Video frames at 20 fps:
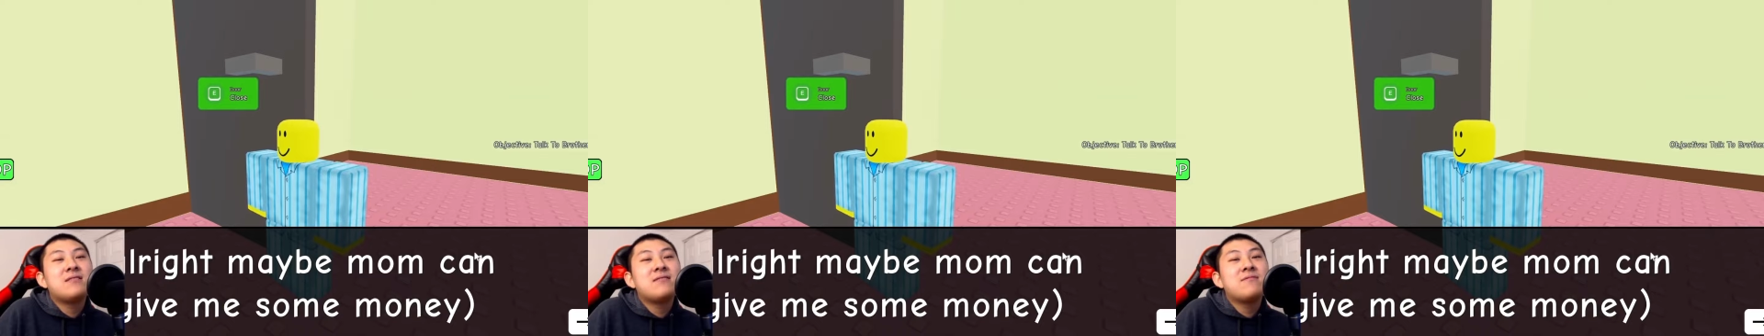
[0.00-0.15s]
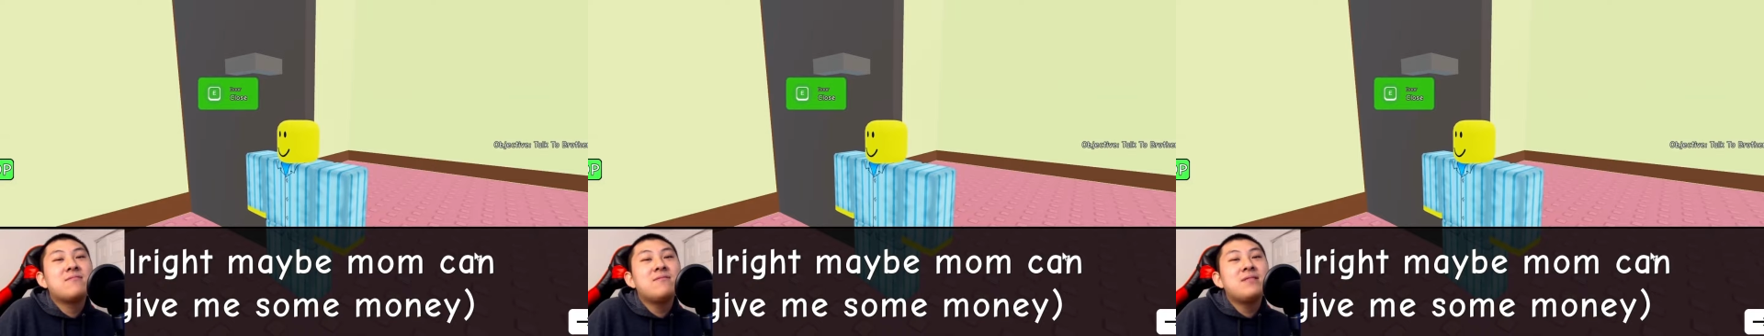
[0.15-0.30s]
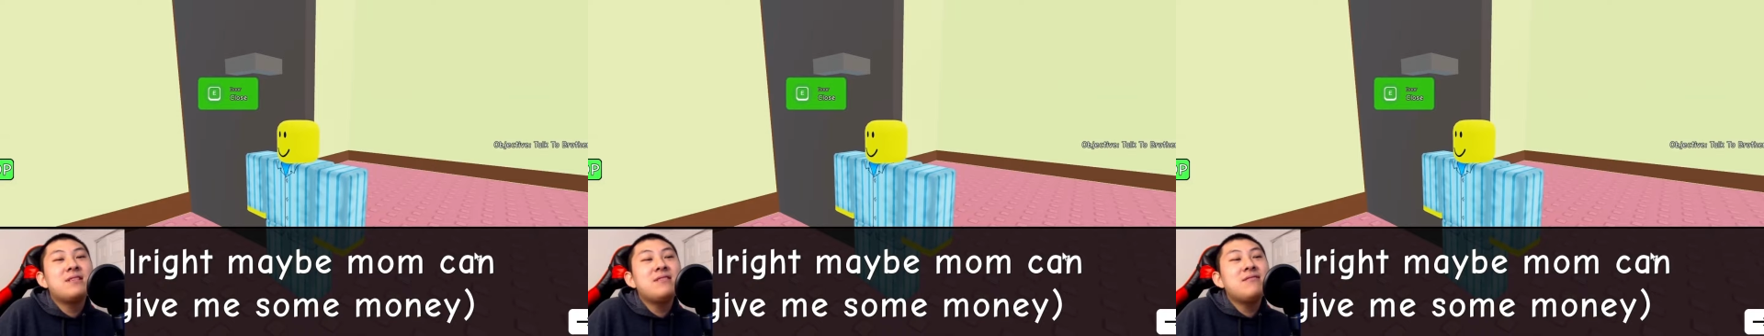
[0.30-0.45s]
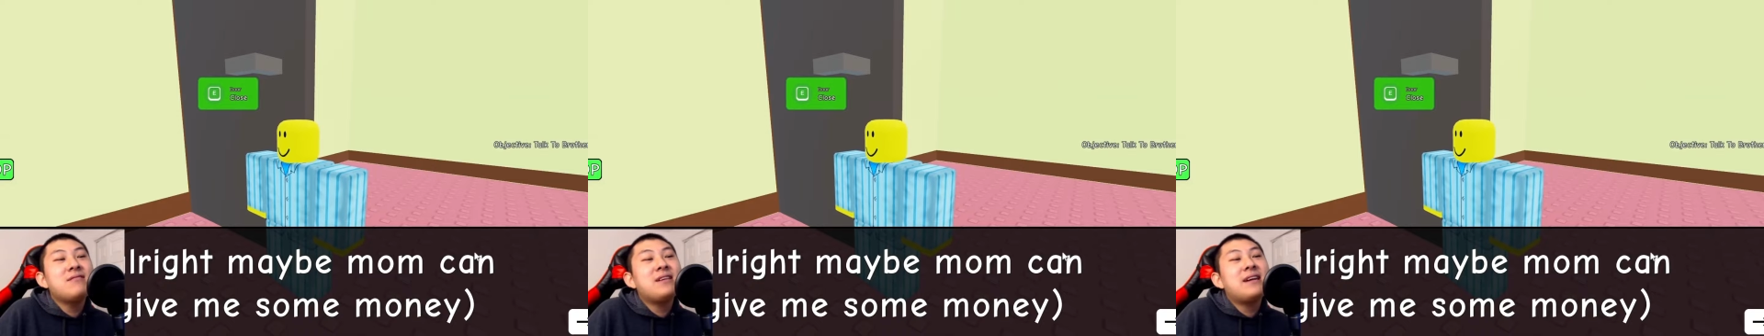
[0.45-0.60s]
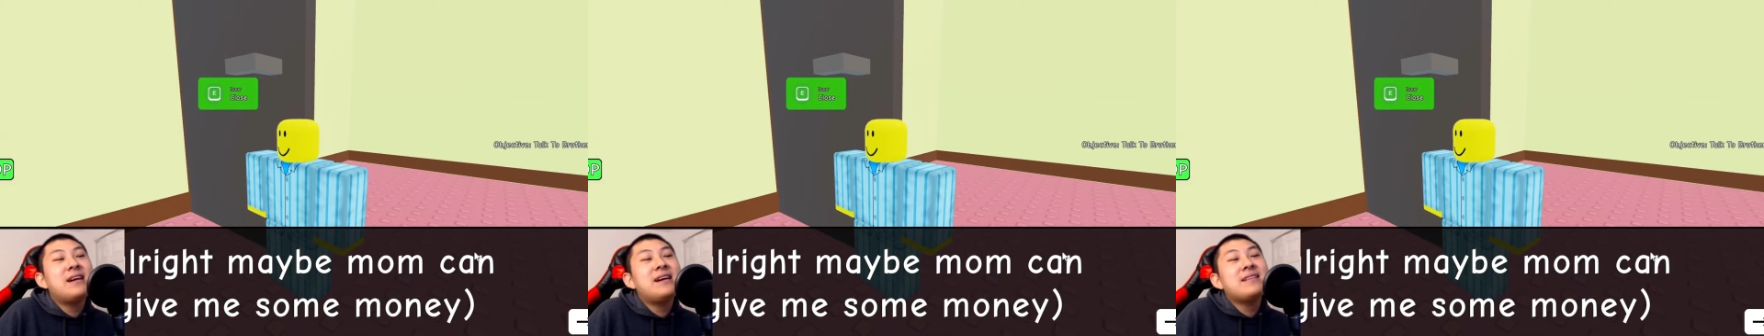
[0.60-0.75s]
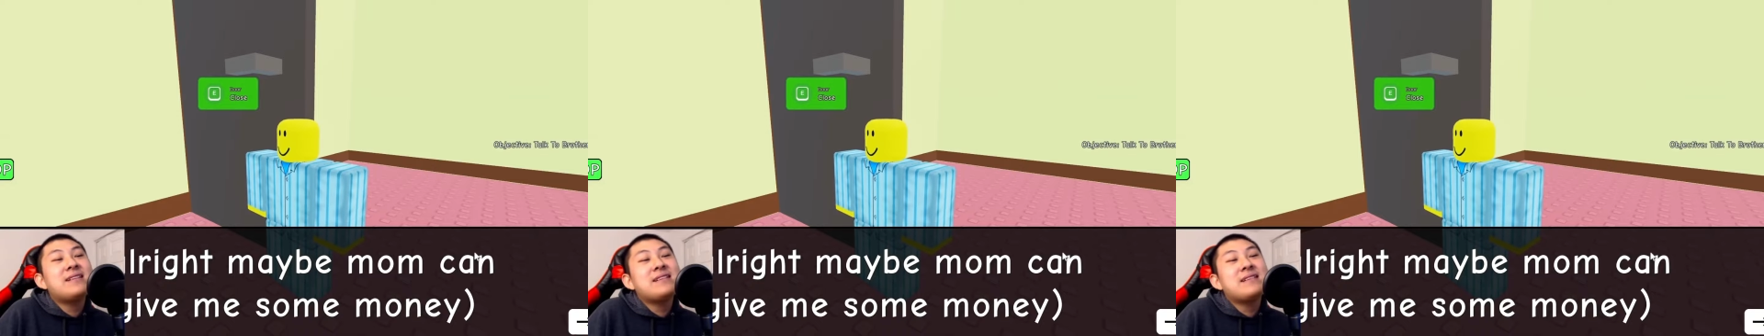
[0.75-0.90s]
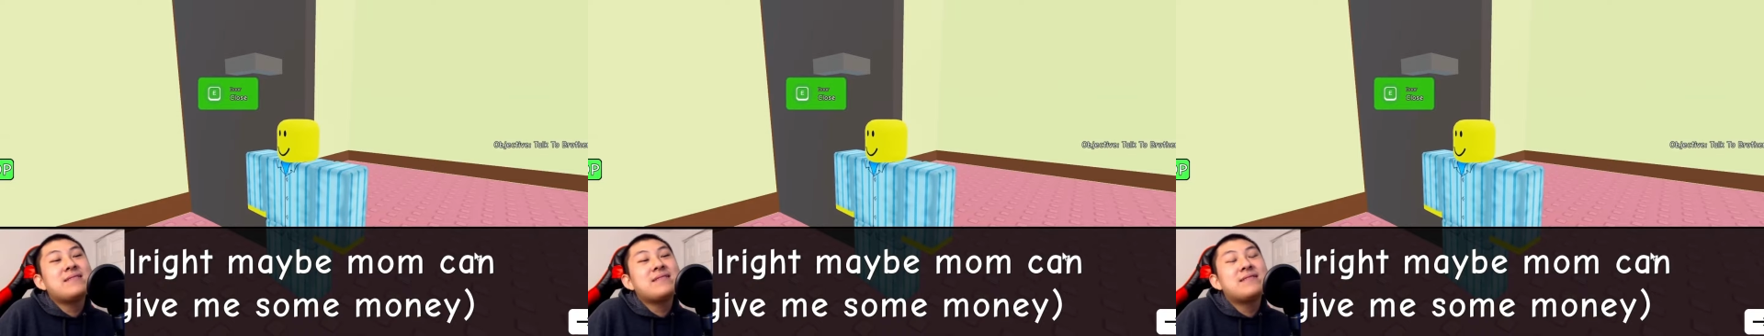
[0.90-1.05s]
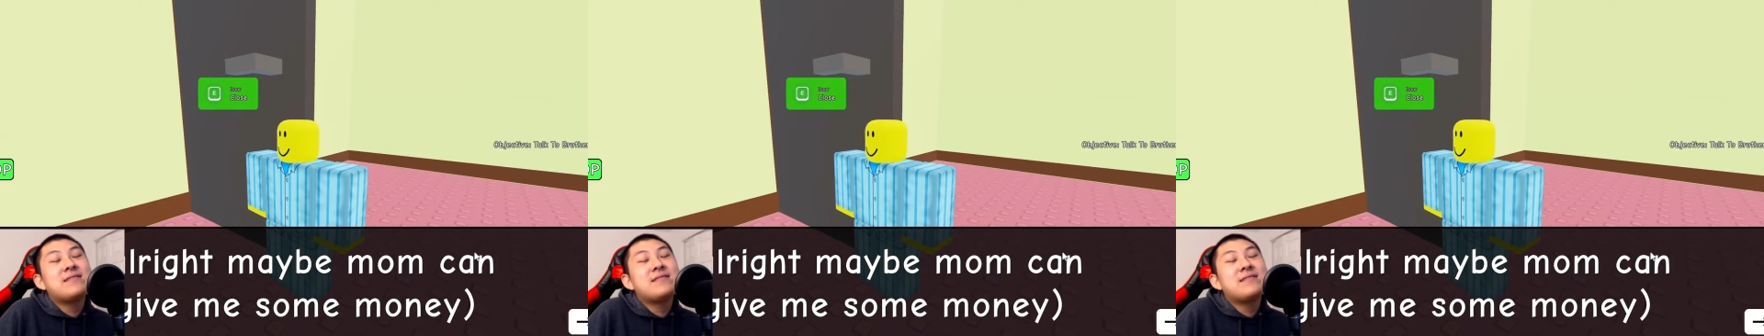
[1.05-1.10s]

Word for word: Why are you acting